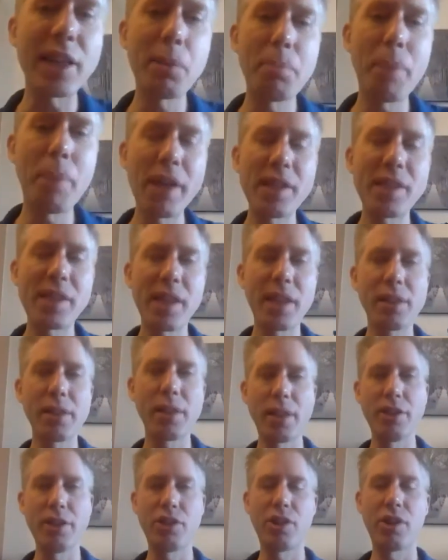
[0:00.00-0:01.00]

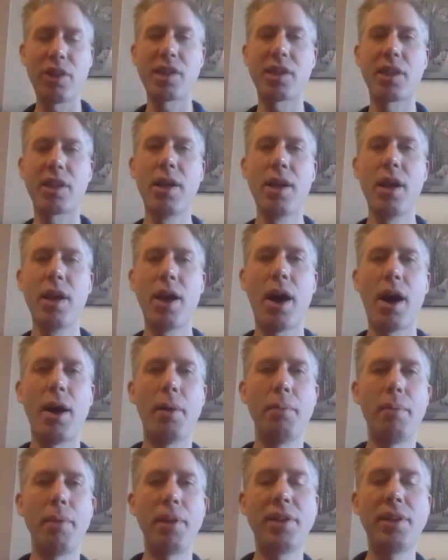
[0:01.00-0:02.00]
basically just
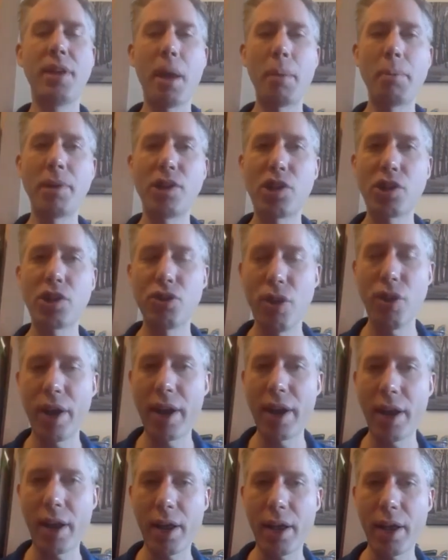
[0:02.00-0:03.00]

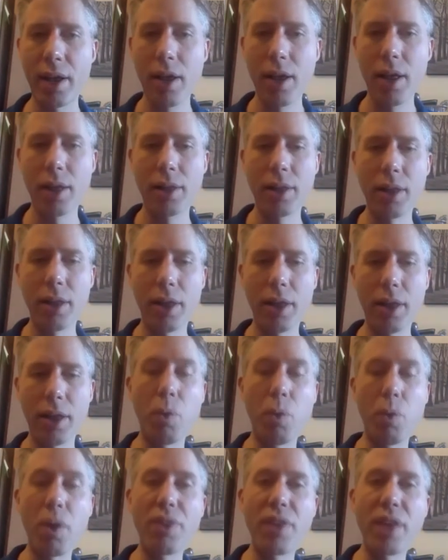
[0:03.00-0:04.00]
demonstrating like
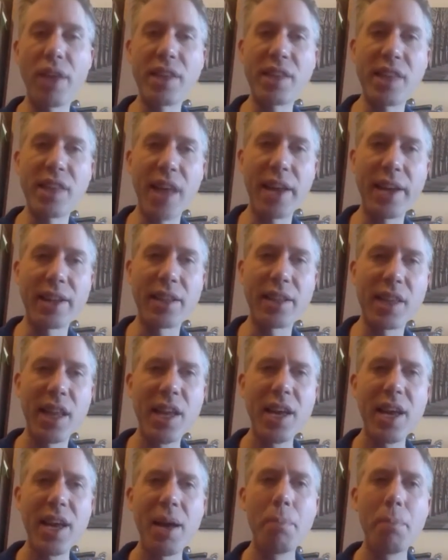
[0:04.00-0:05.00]
what they said,
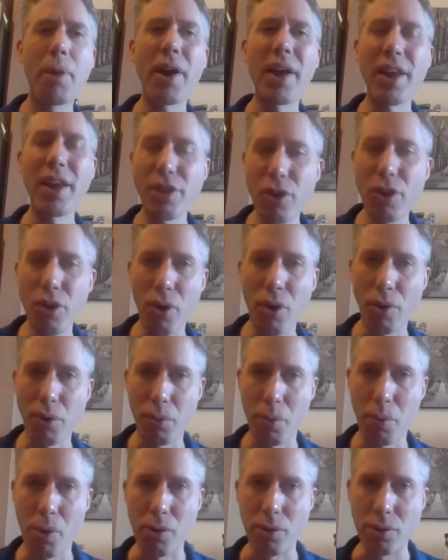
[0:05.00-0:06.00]
but in your
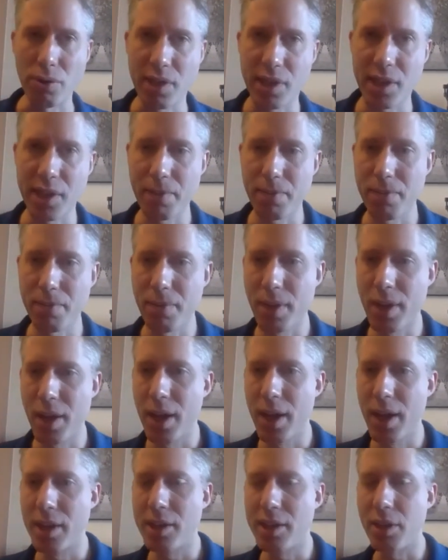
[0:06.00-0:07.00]
own words.
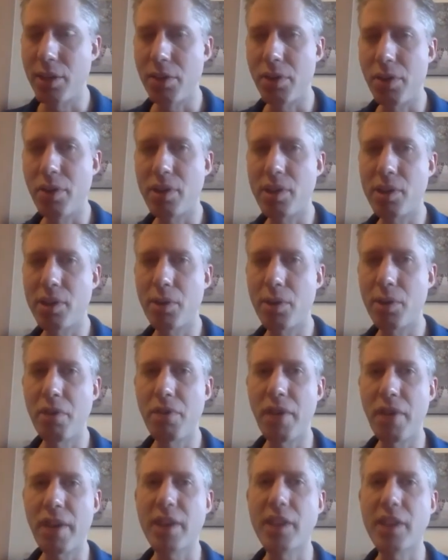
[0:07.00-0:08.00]
So you're sort
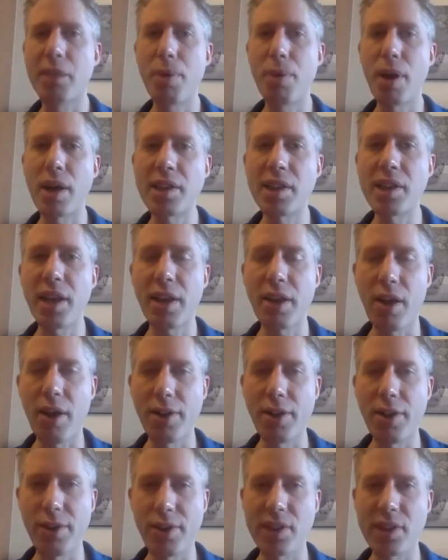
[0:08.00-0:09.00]
of expressing
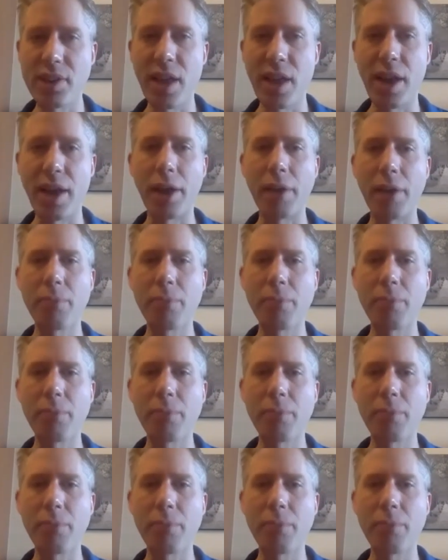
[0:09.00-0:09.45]
understanding.